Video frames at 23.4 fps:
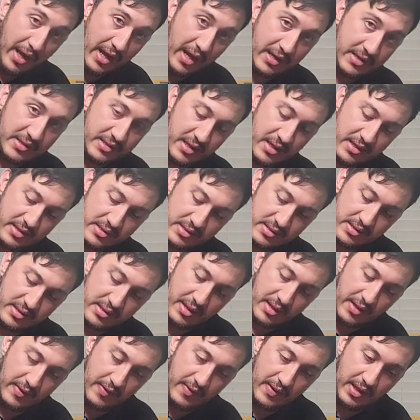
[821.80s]
to access
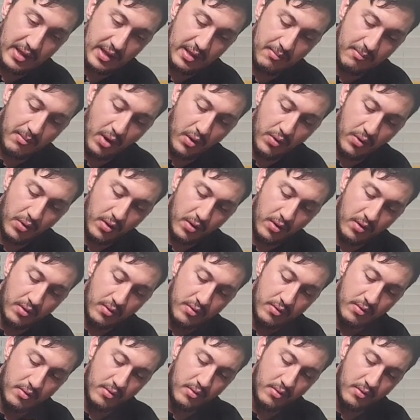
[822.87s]
the motor,